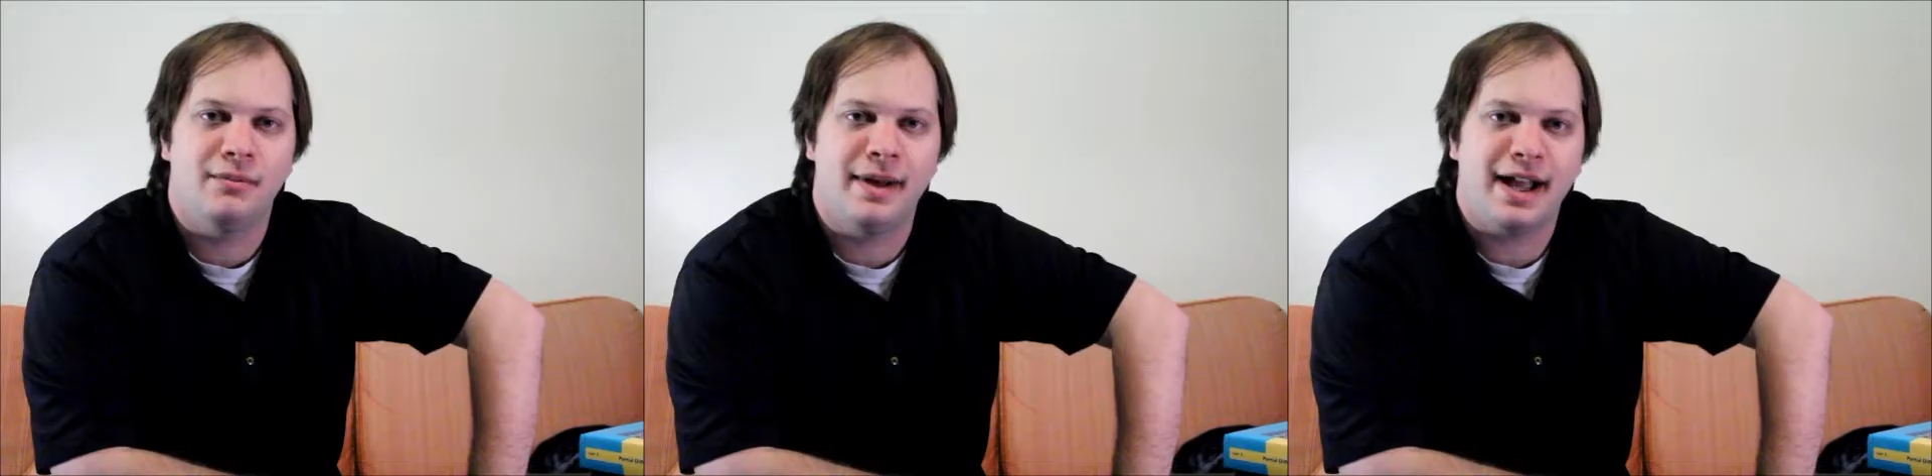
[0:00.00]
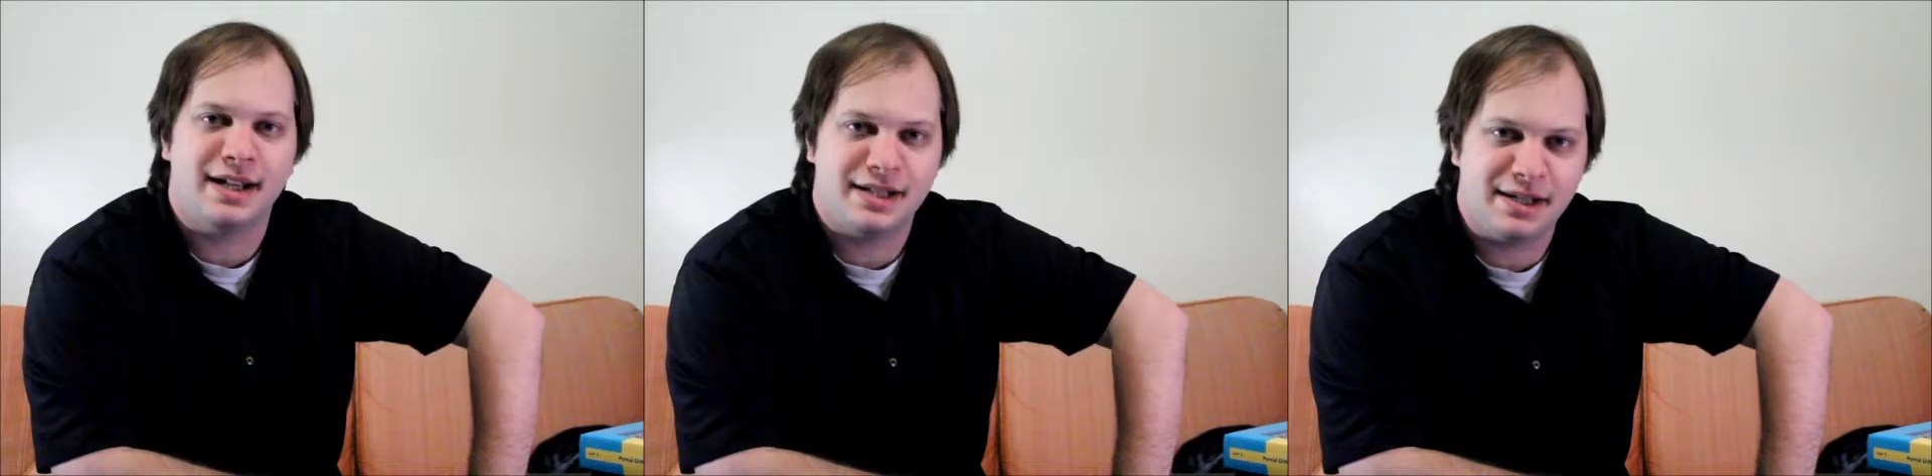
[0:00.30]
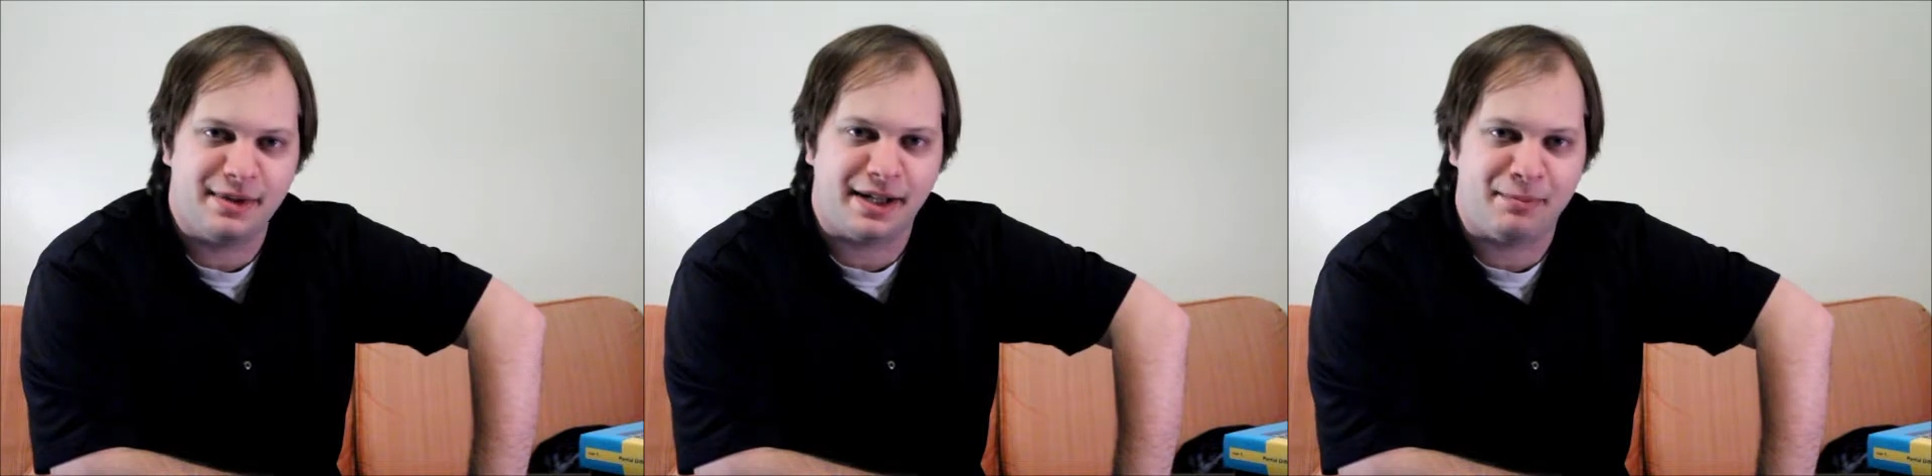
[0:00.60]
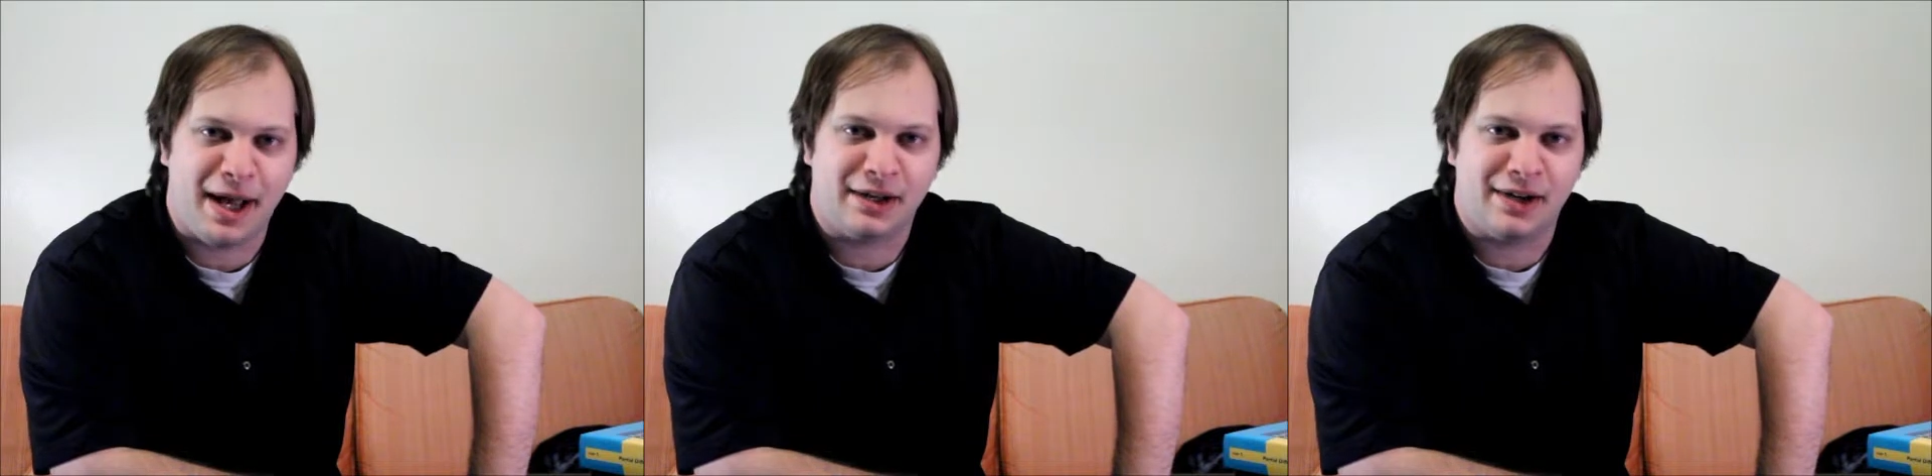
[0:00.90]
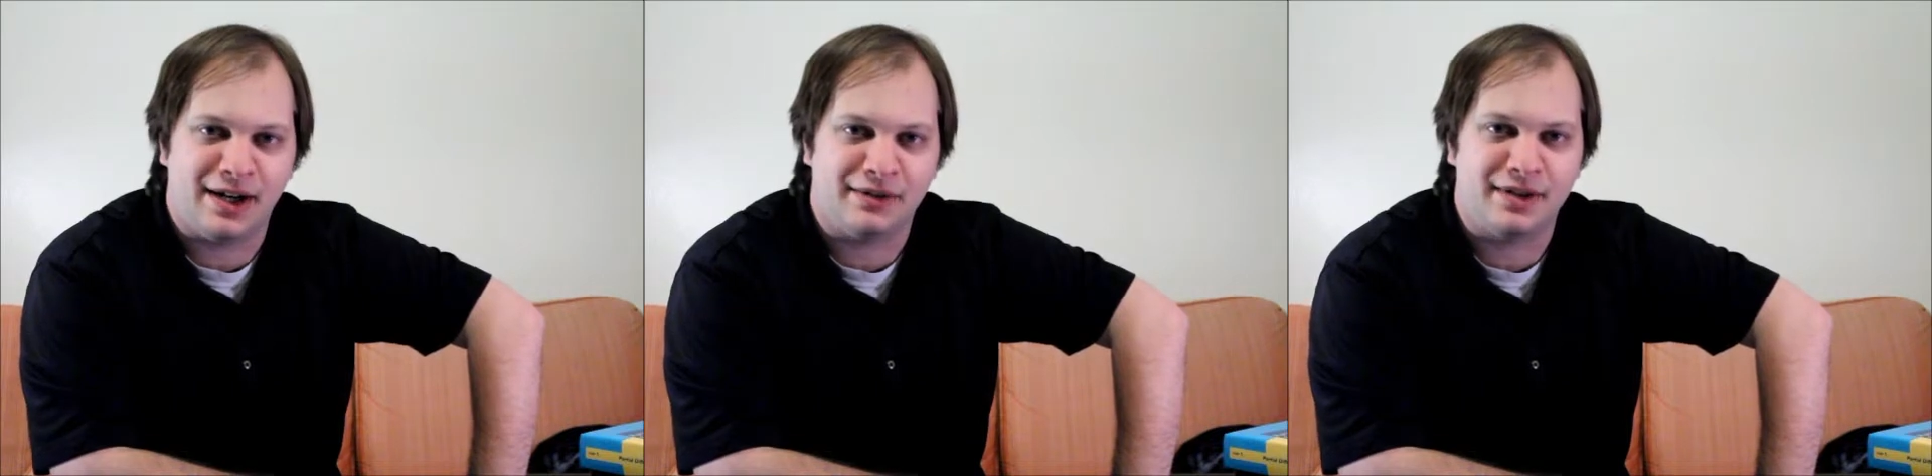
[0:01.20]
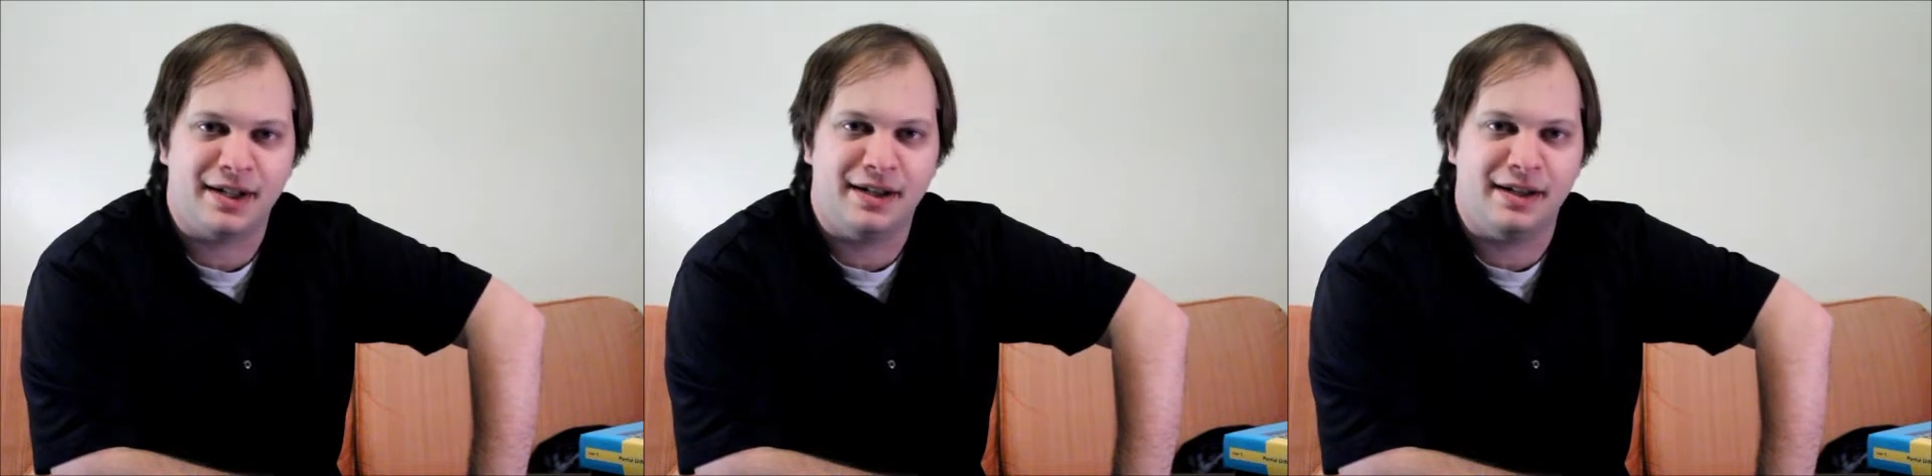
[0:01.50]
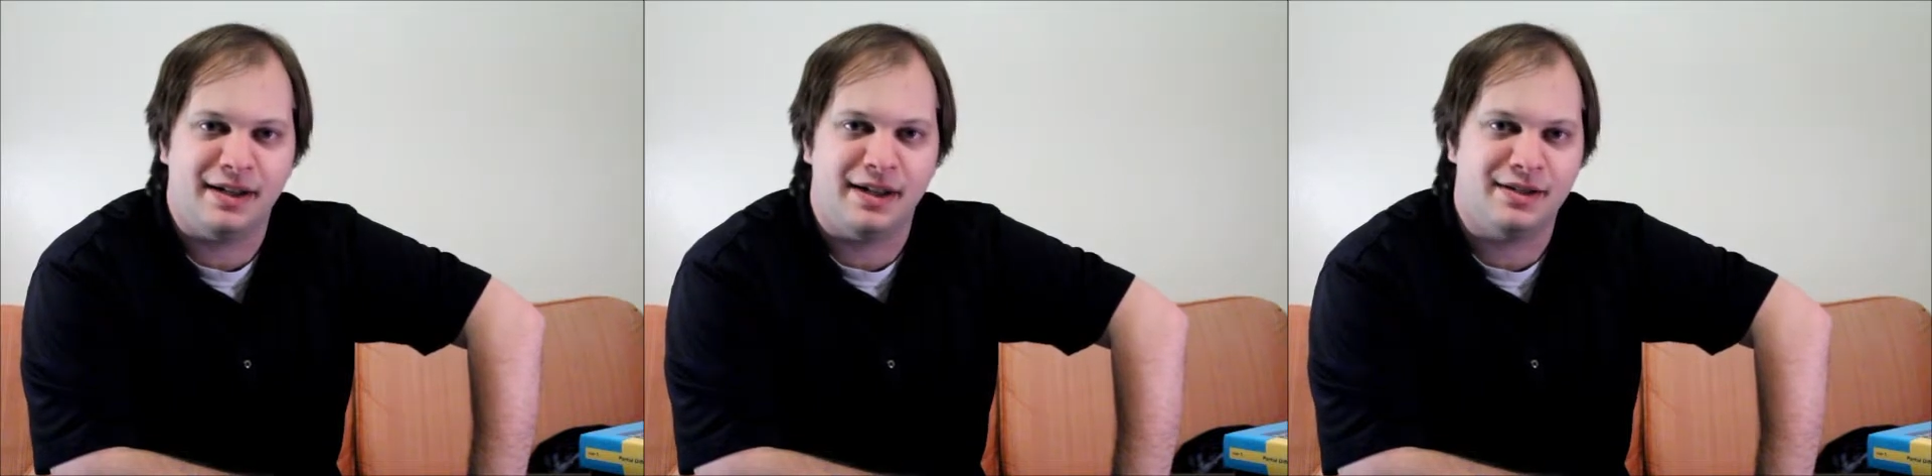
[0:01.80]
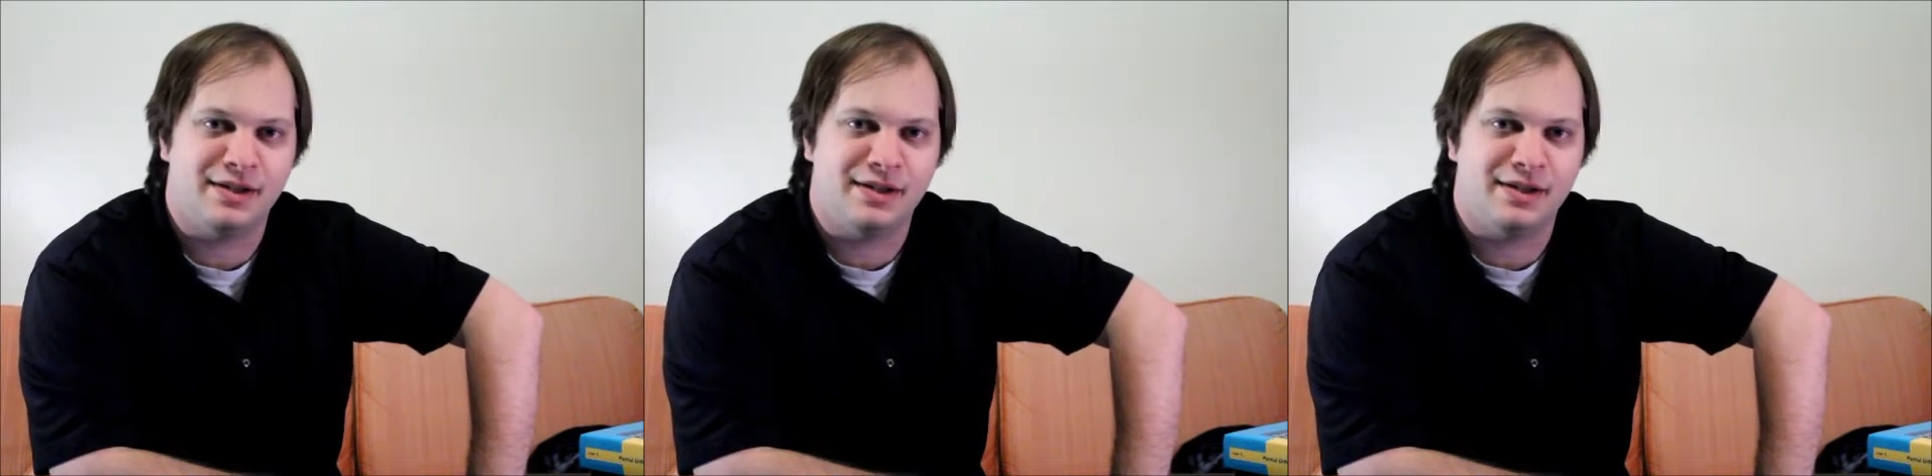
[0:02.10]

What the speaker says: My academic background is